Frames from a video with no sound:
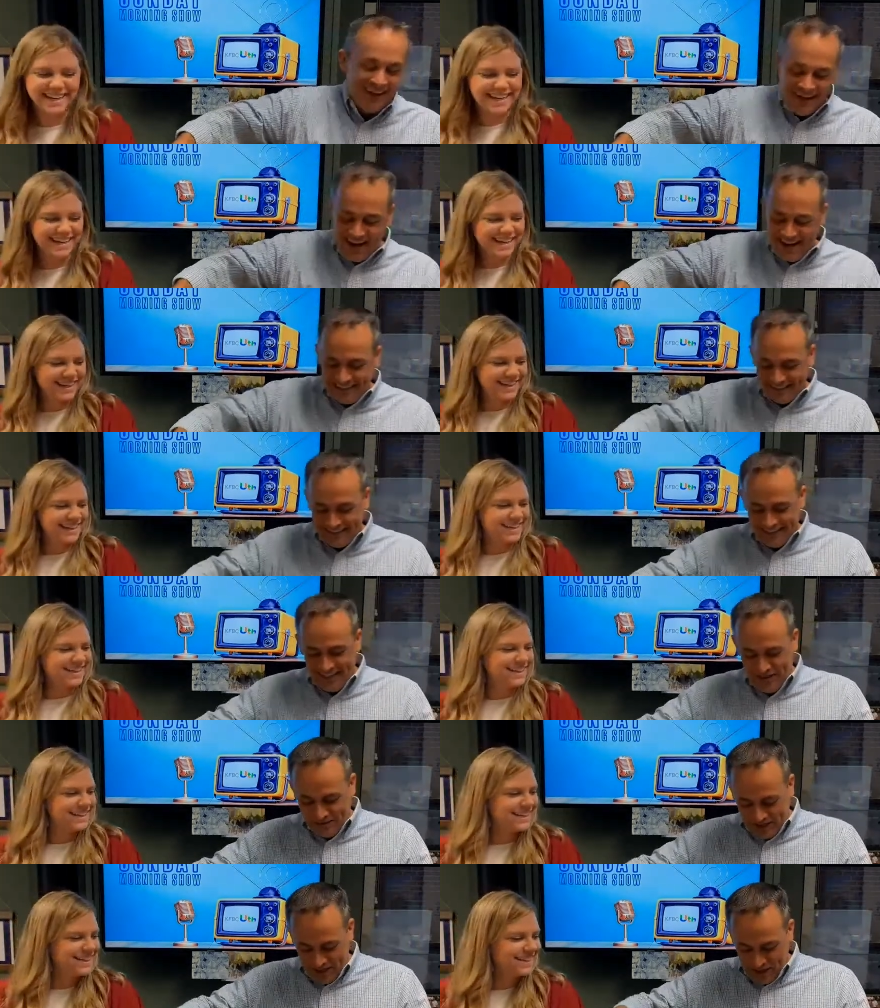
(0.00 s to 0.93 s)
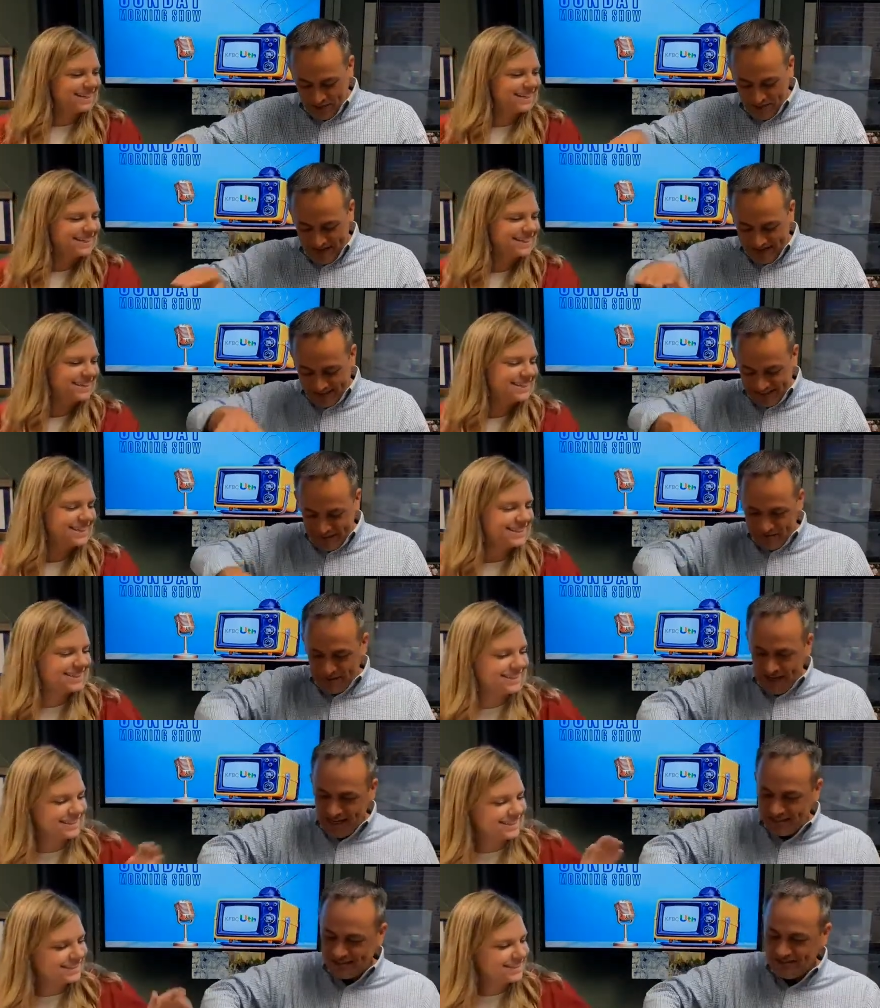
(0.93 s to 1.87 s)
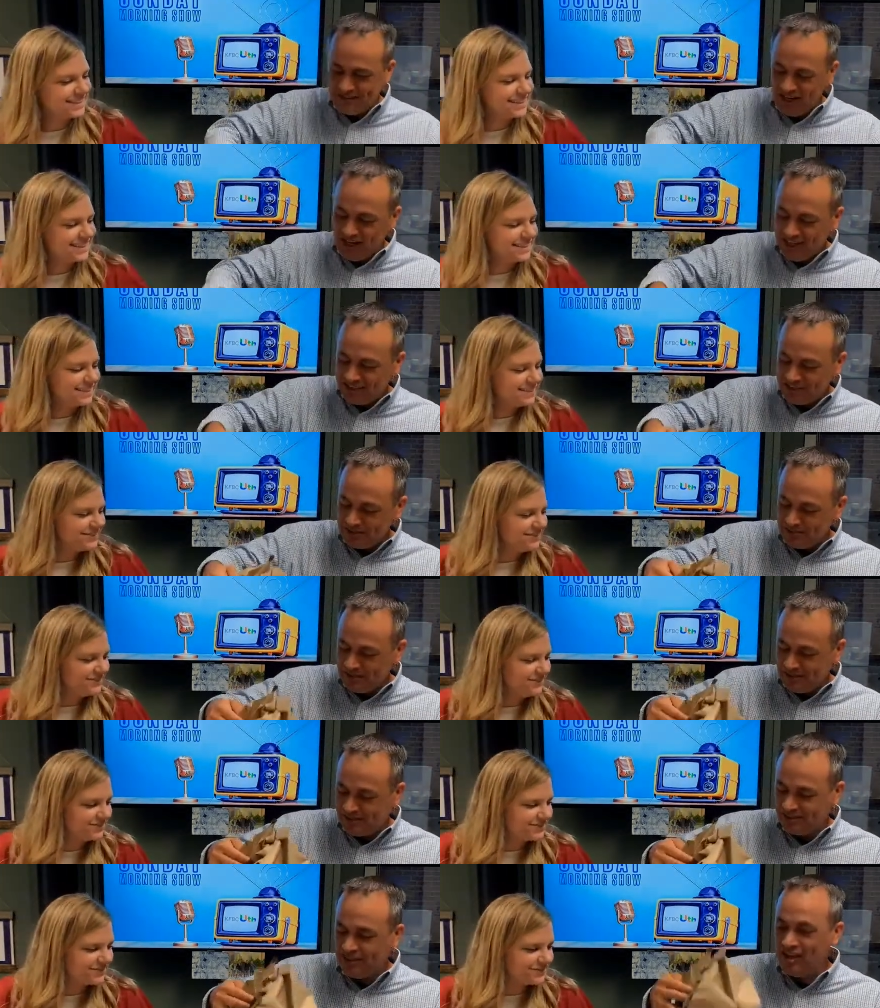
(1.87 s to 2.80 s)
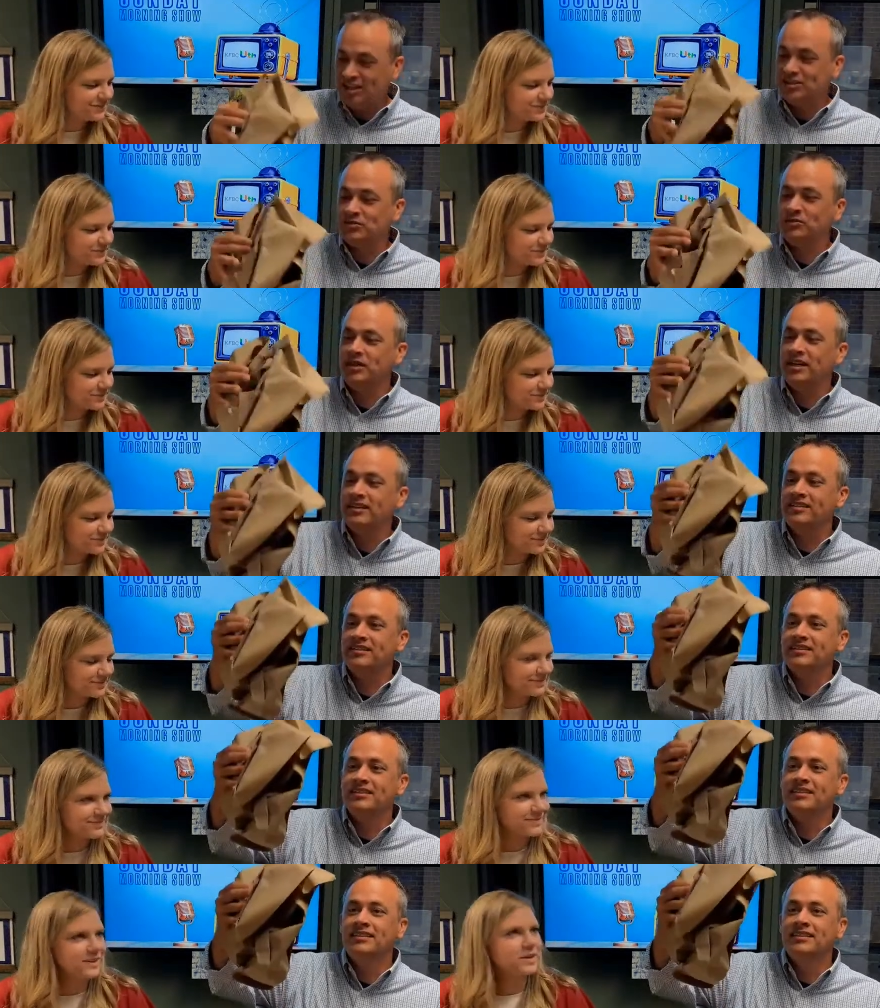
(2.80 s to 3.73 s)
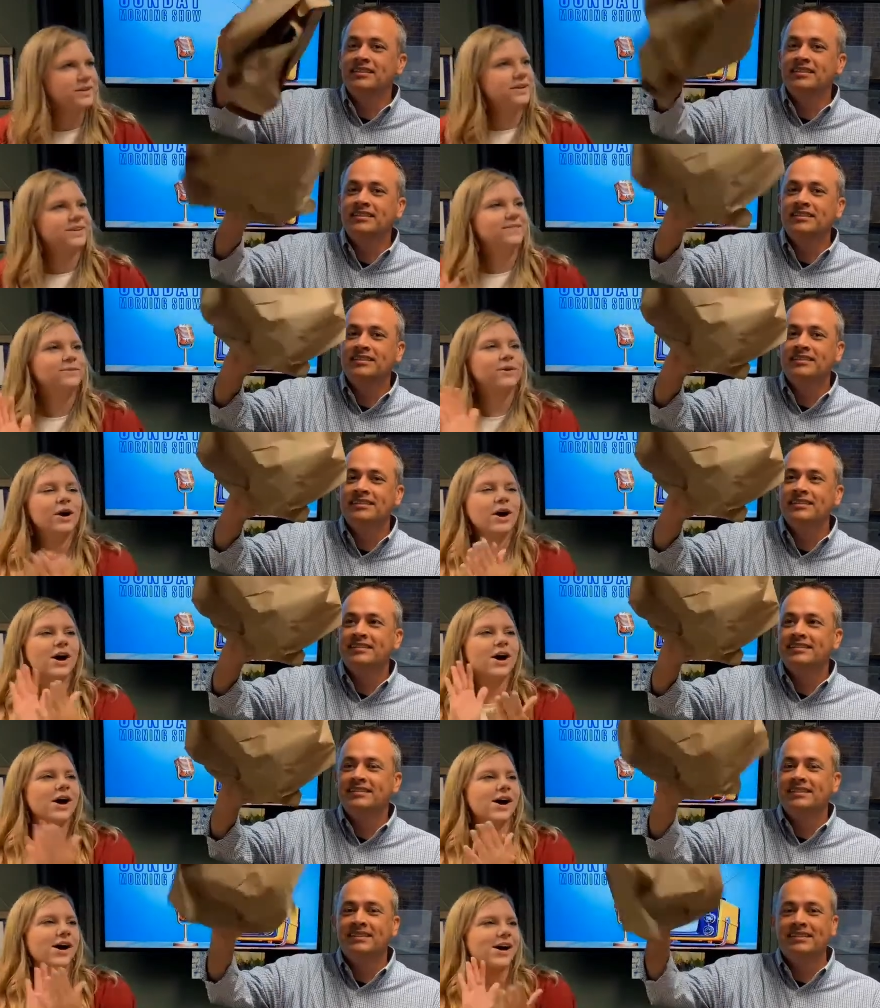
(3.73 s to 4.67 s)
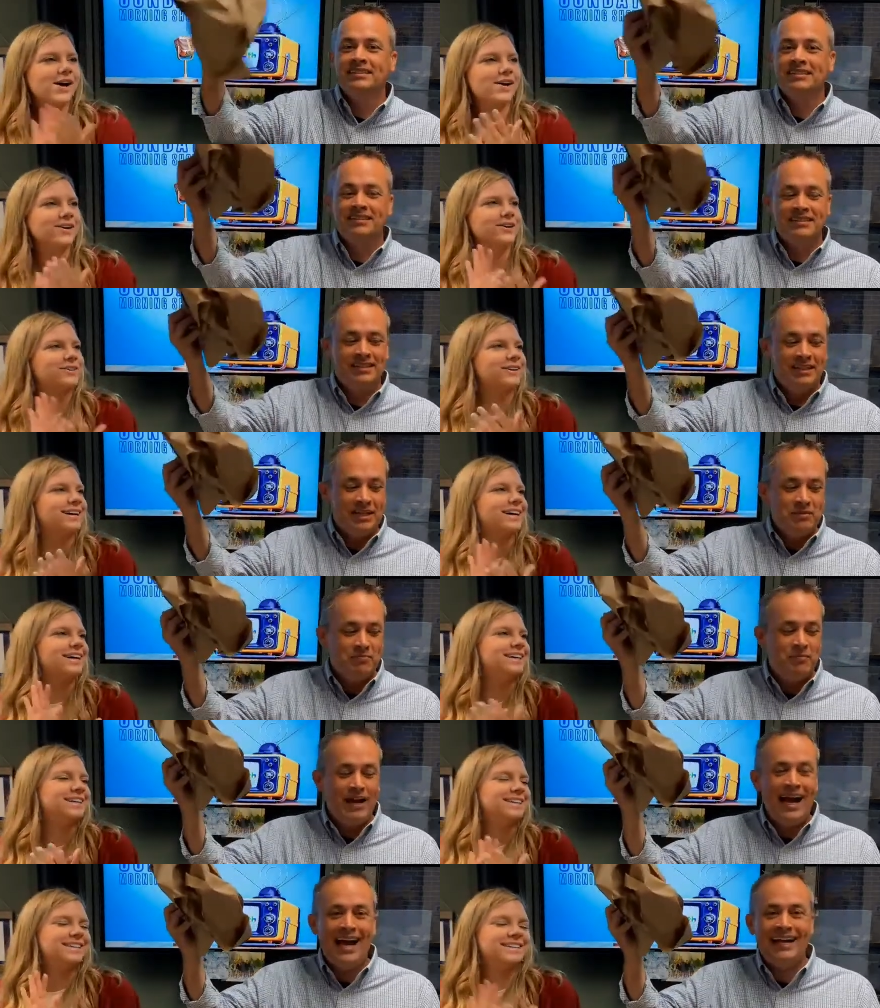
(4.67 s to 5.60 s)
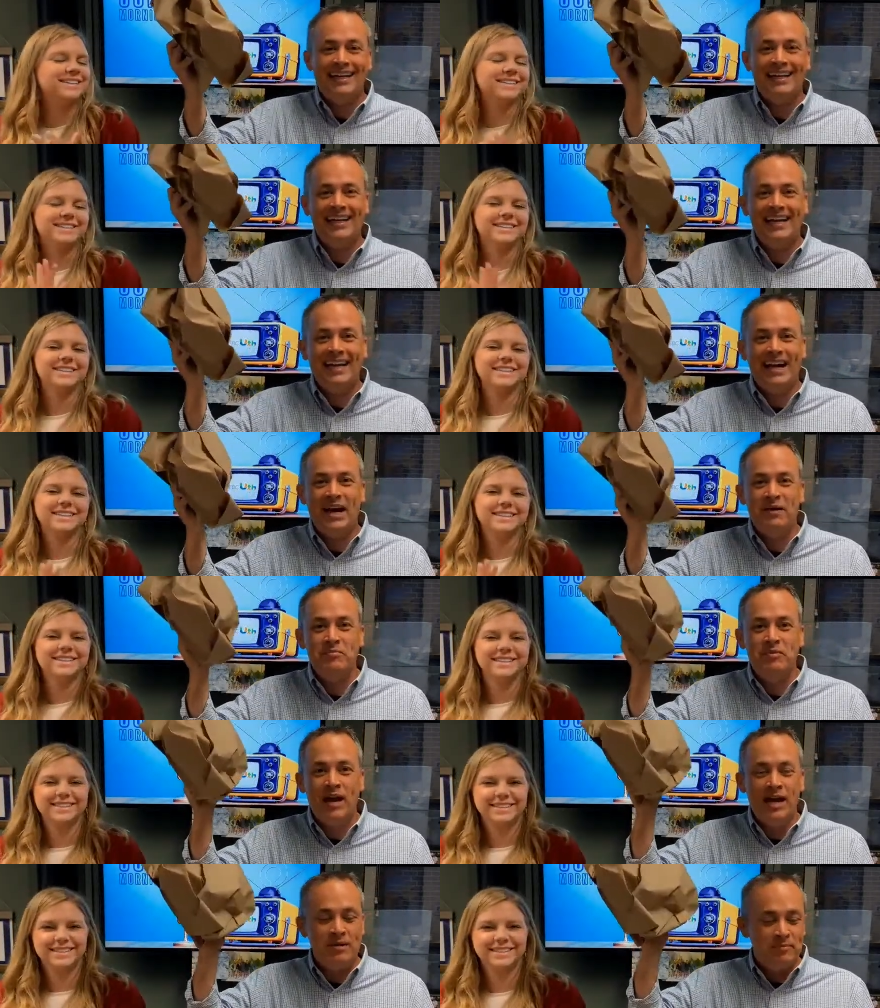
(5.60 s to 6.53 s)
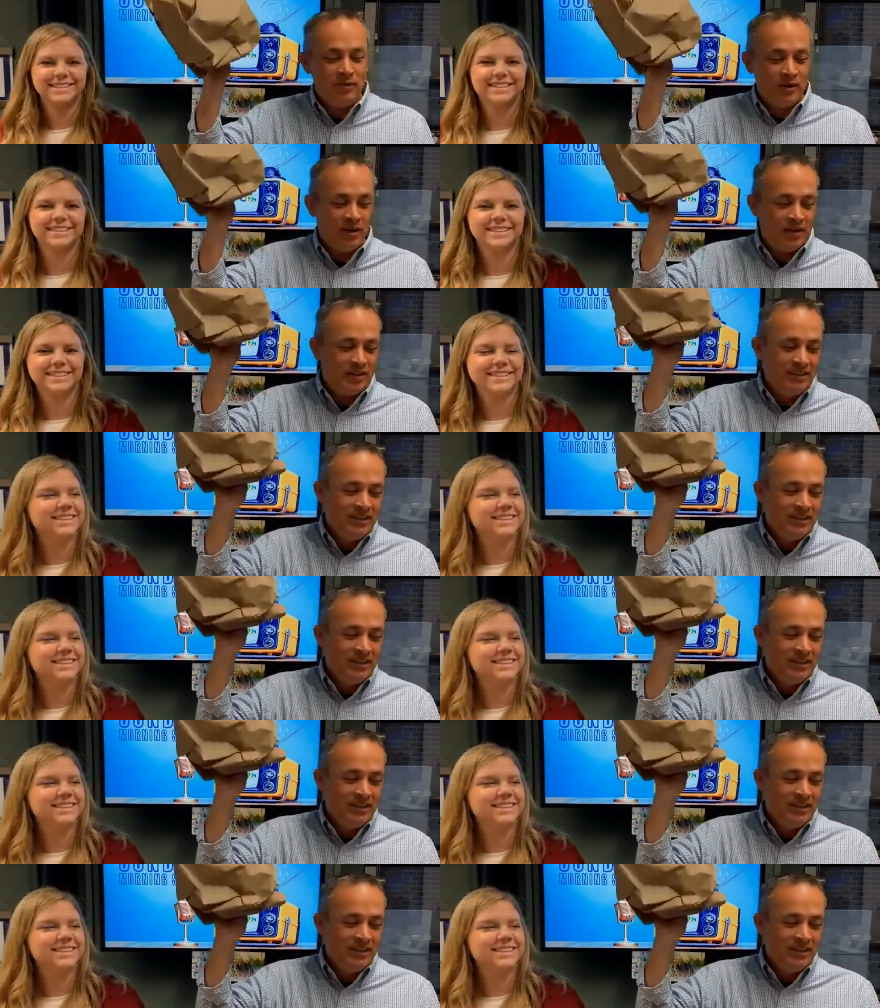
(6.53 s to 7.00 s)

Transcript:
Speaker 1: All right, here we go. Amazing box of awesomeness starts with
Speaker 2: Woo!
Speaker 1: packing paper.